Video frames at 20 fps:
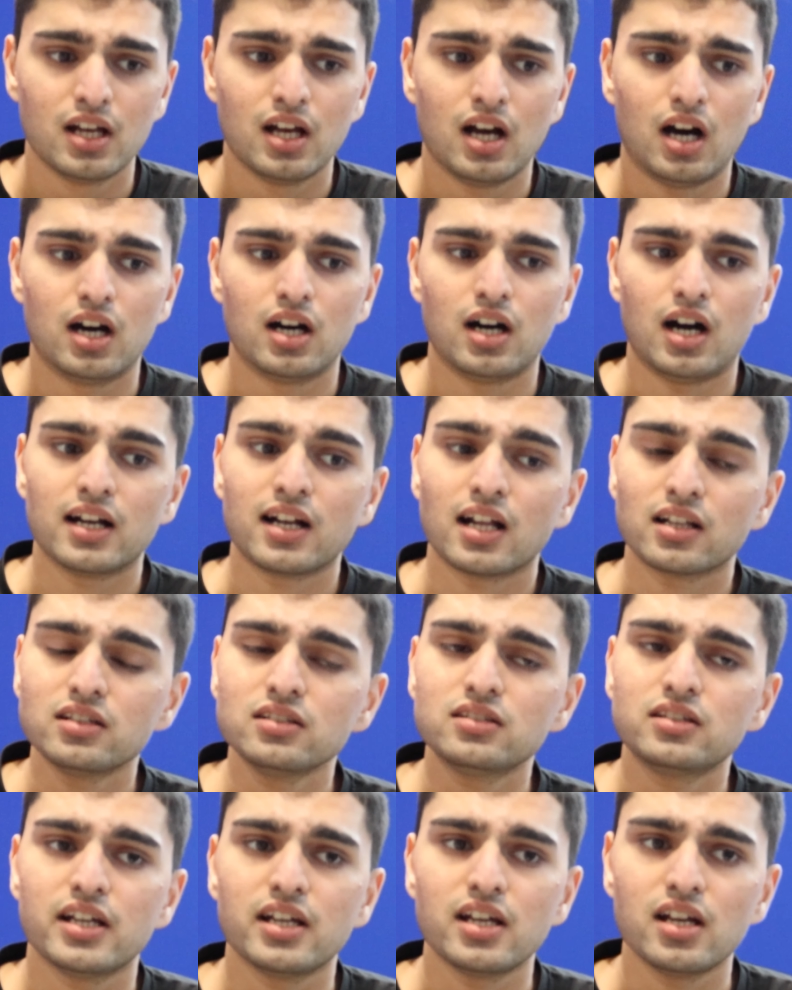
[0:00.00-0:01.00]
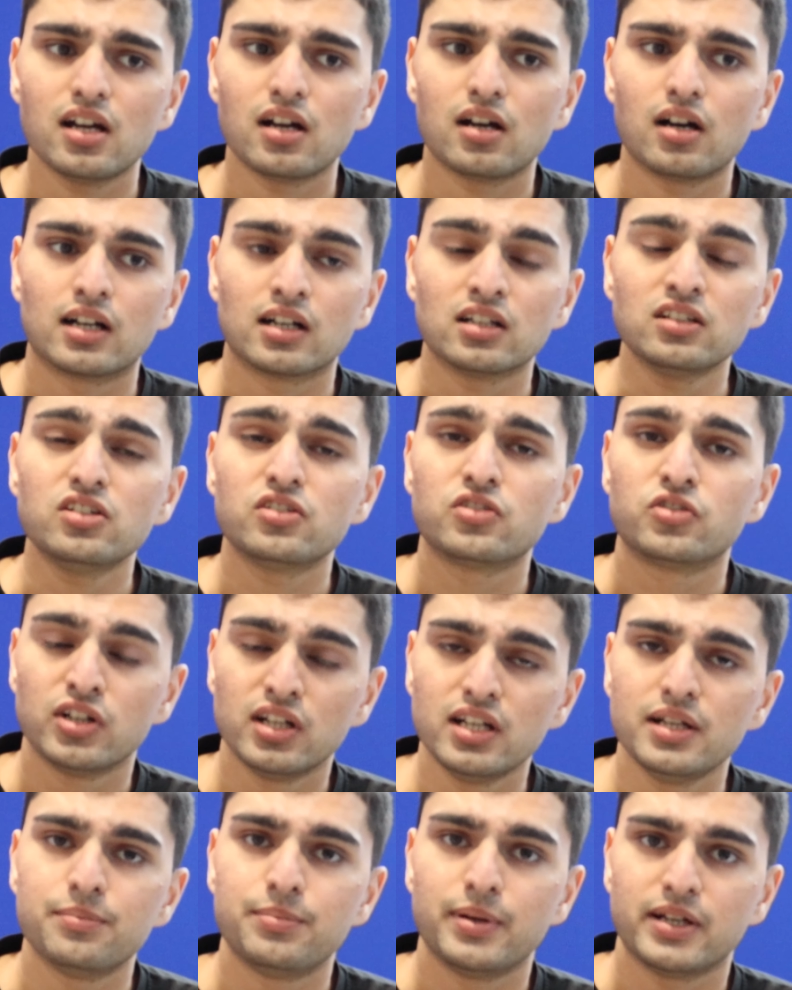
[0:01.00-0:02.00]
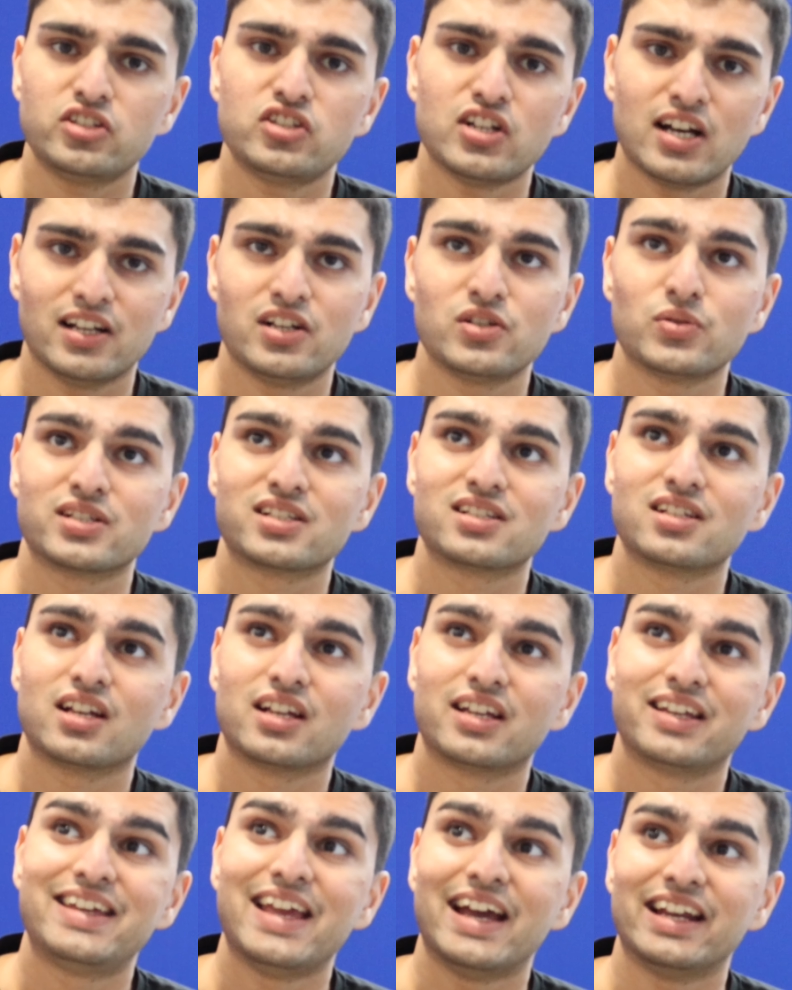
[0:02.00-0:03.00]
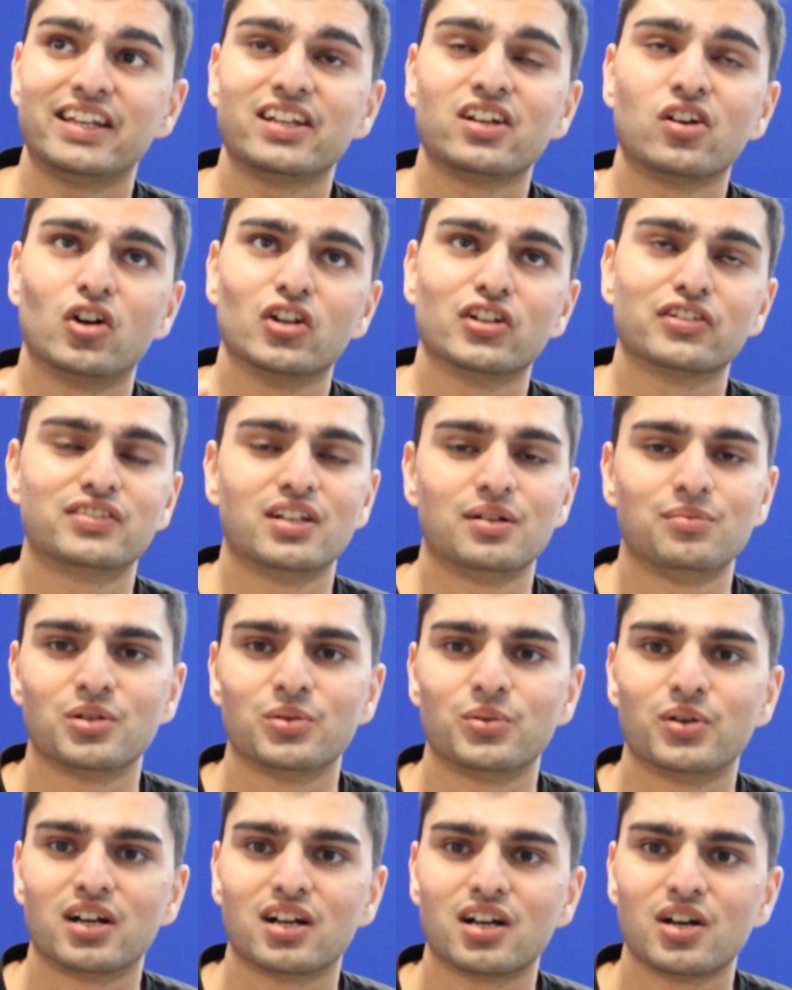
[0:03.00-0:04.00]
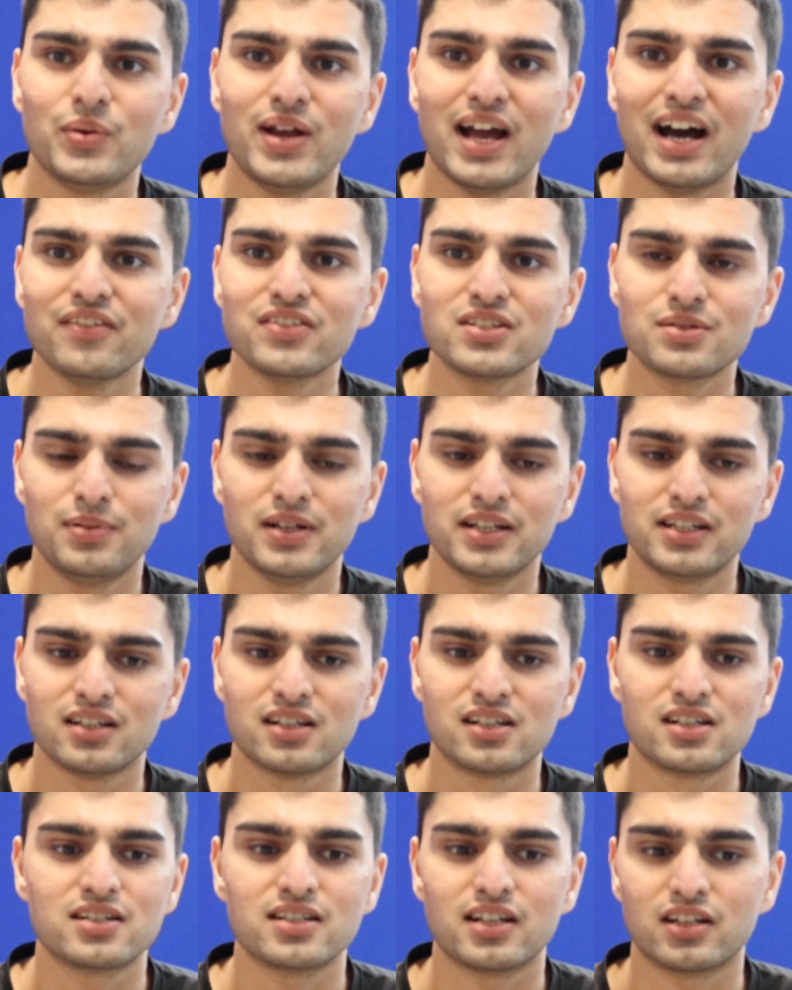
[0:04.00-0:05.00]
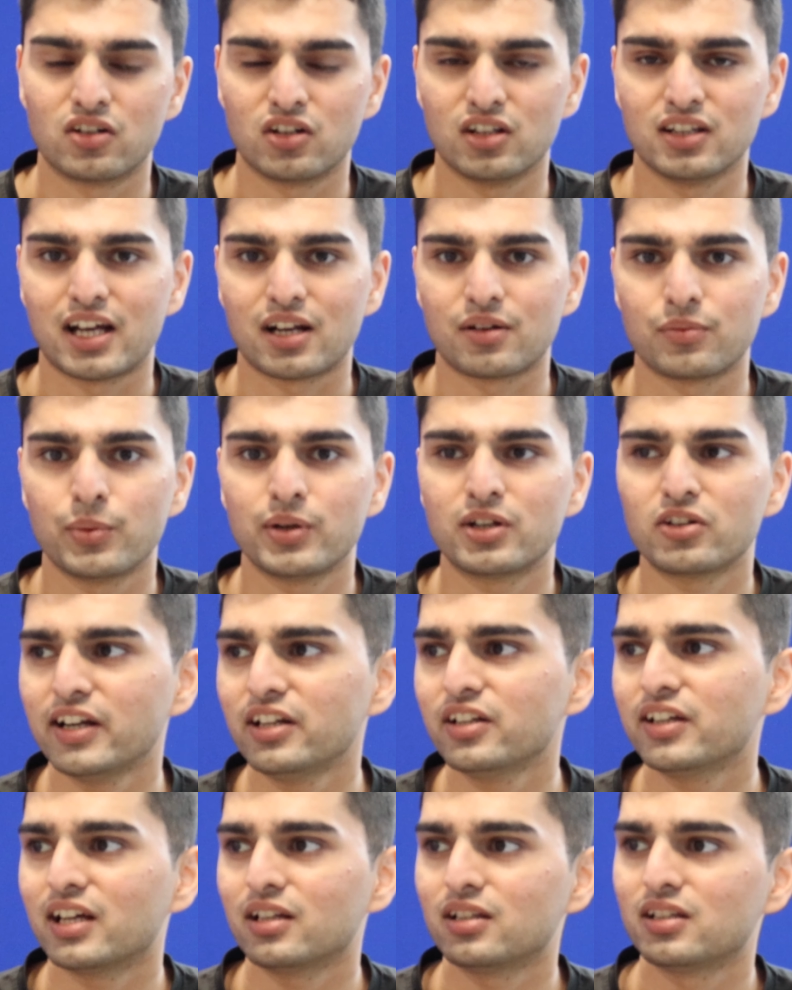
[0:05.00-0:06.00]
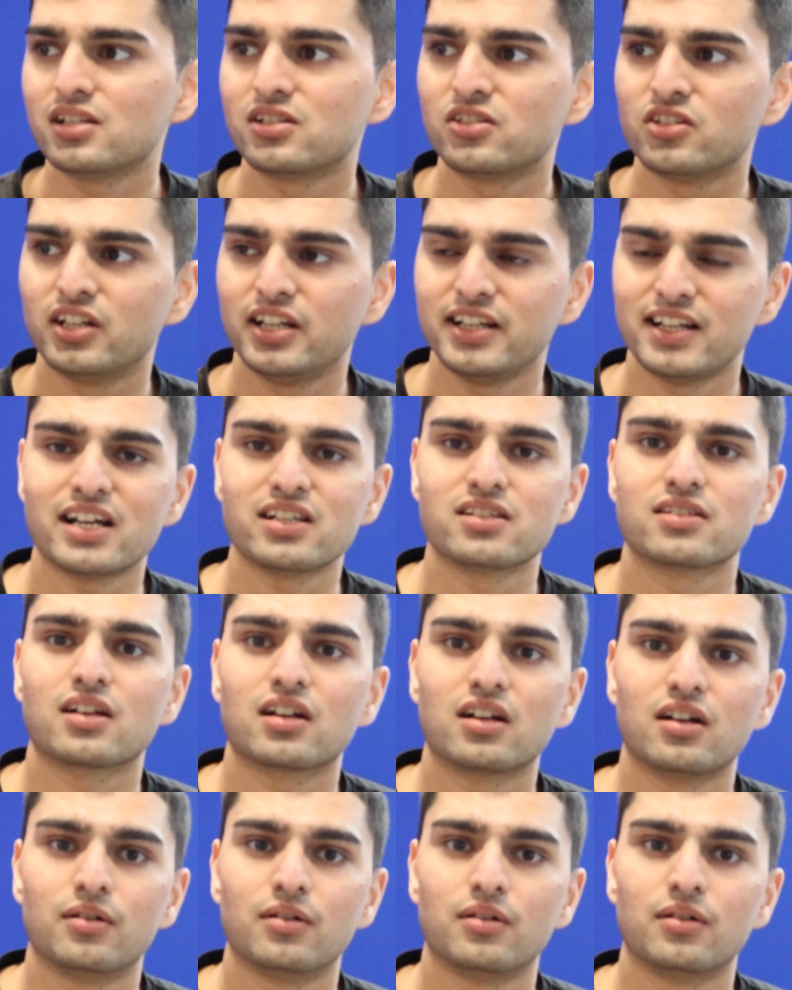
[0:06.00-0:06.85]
Another really big challenge was getting all of them to work. We have splitters and all that. We tried to get these really nice